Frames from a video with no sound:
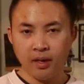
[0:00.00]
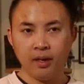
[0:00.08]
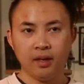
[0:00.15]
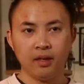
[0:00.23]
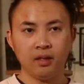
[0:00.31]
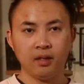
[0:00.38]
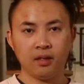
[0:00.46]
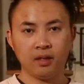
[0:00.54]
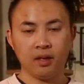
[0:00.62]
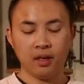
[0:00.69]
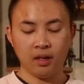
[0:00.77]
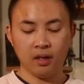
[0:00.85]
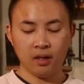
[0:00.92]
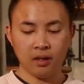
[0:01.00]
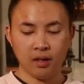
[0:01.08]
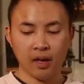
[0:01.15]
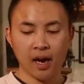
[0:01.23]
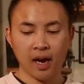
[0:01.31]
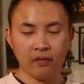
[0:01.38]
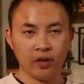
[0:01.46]
is a
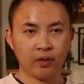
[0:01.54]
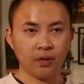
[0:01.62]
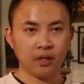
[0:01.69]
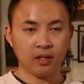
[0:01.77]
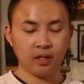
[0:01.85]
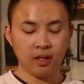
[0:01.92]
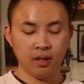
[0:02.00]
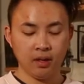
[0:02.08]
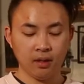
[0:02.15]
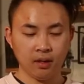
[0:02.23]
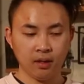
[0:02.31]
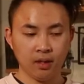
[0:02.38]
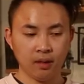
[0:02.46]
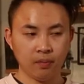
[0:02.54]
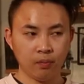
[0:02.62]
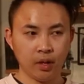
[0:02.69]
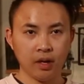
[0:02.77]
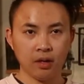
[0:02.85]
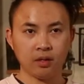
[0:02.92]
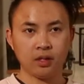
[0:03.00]
high frequency
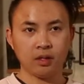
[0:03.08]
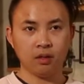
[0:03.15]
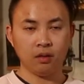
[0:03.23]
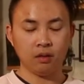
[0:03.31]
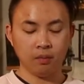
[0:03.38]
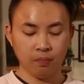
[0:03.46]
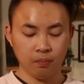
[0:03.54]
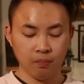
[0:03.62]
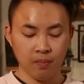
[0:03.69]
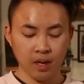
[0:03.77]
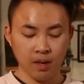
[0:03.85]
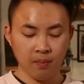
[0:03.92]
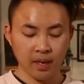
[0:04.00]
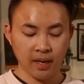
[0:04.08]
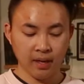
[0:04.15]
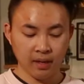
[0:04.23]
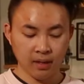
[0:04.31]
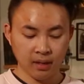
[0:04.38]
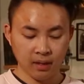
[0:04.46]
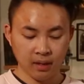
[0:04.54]
radio signal made by
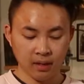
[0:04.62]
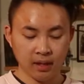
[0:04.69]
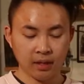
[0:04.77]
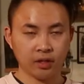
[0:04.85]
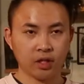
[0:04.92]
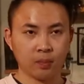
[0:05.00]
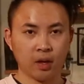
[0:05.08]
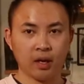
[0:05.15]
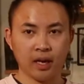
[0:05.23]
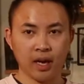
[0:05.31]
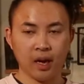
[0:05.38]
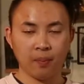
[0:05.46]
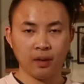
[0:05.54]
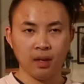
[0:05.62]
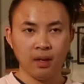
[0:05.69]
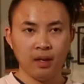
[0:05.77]
an electric spark gap,